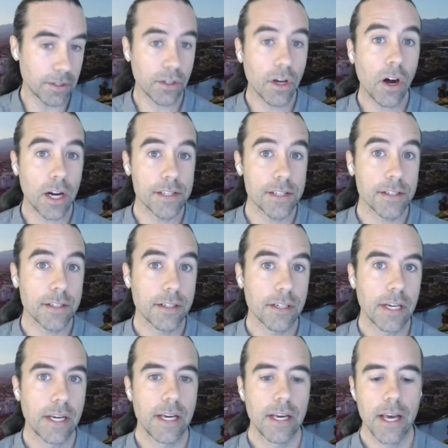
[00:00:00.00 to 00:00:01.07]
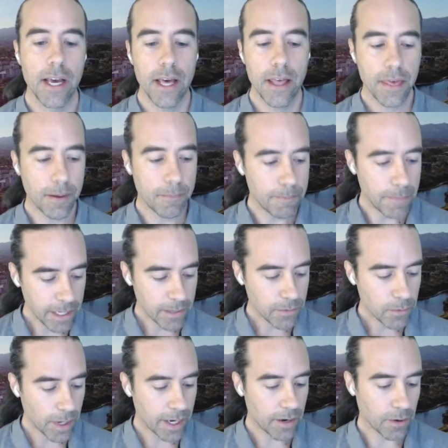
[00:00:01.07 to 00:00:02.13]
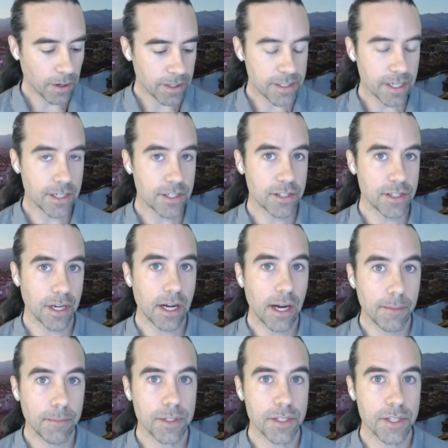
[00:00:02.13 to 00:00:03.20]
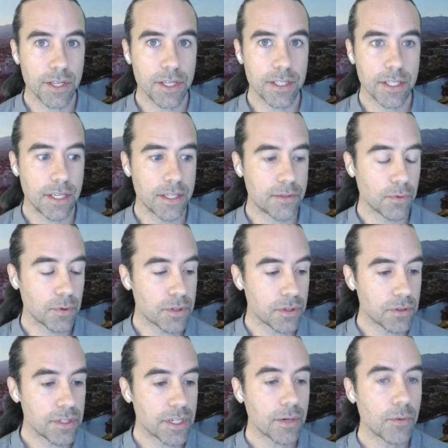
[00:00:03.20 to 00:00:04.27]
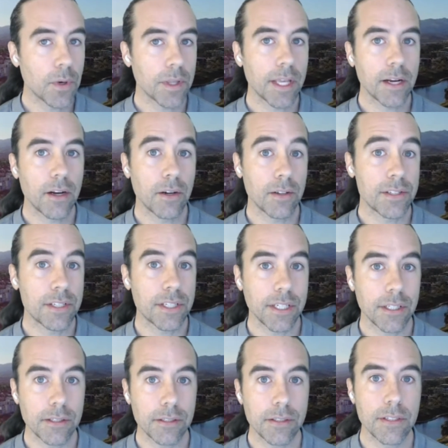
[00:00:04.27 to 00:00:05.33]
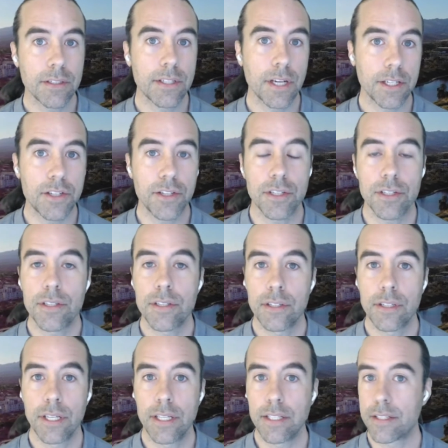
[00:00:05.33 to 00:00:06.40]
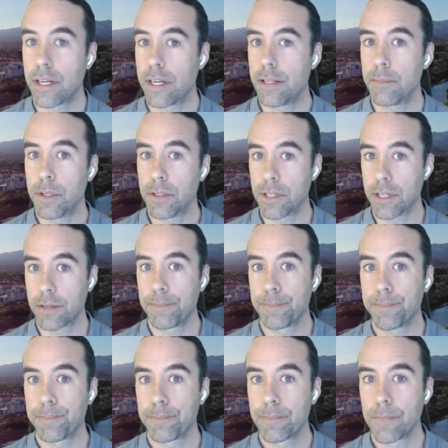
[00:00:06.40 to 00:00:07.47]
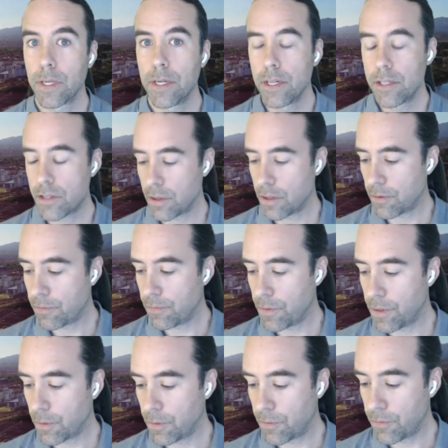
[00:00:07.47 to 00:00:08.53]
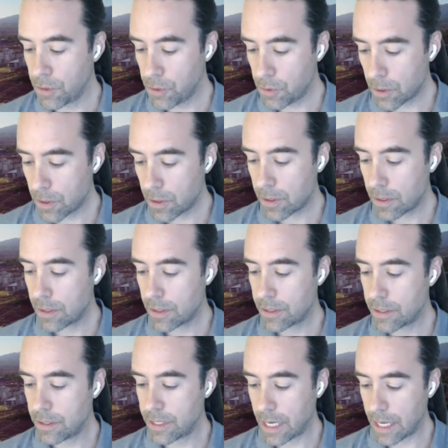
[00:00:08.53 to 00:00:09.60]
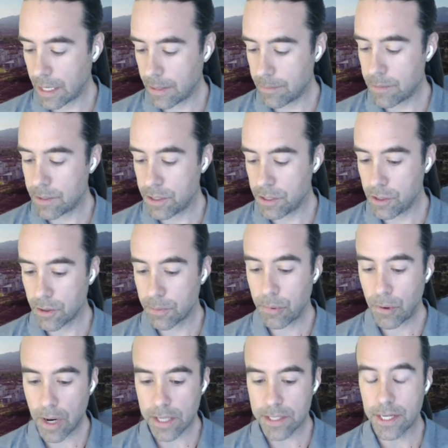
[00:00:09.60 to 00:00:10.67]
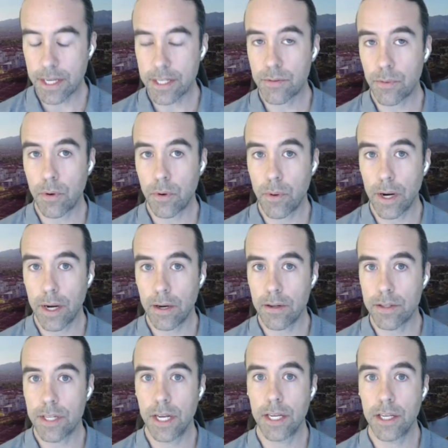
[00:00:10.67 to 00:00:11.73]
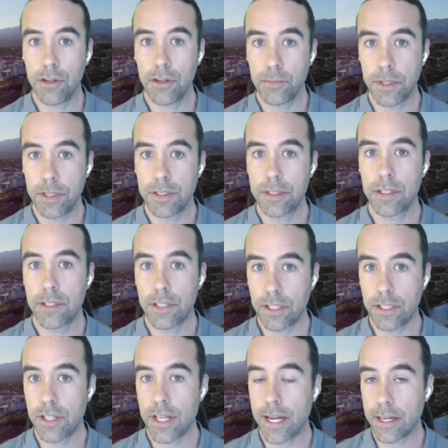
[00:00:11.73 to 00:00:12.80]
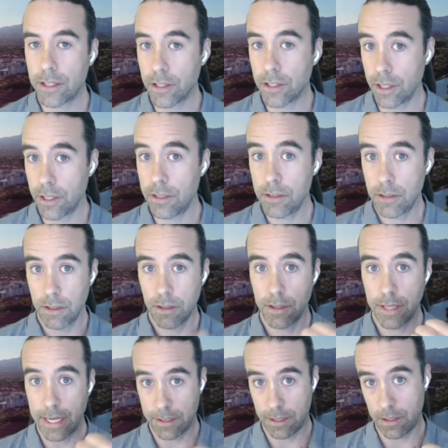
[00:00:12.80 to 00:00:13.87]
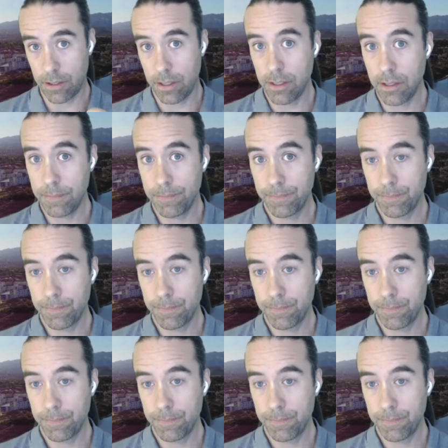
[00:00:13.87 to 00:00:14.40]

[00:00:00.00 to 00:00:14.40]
cost. The main way organizations accomplish this is reducing what they call skilled touches inside the building. So the fewer times your process requires a human to touch that good, that's good.